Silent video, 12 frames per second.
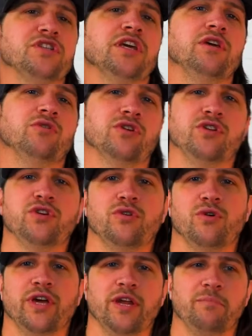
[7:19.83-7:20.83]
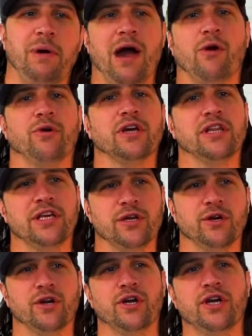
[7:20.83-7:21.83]
thing you could do in empowering a
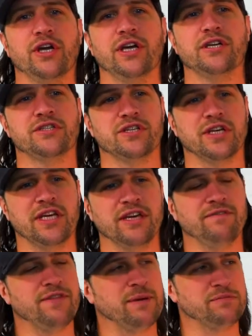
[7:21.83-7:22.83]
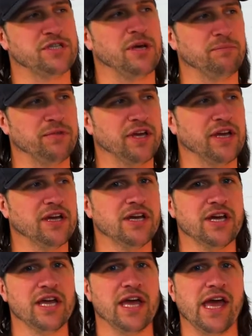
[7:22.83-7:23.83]
leader is to give them something
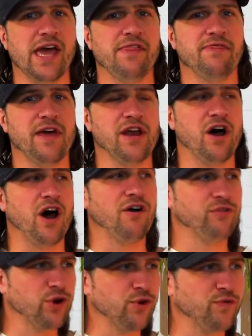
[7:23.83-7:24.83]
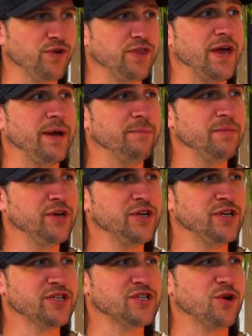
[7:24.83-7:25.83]
and then hover over them.
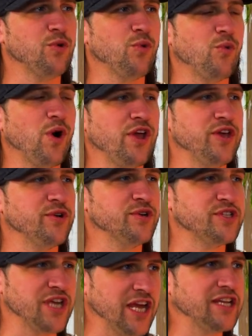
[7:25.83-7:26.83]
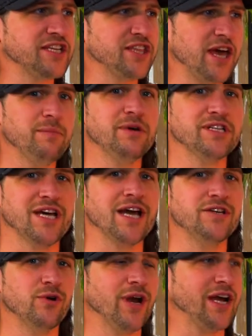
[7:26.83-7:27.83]
So what you're saying to them is, I
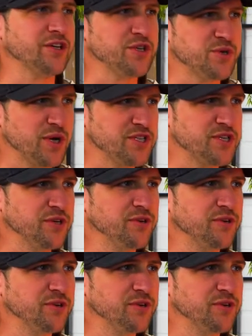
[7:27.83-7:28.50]
don't actually trust you.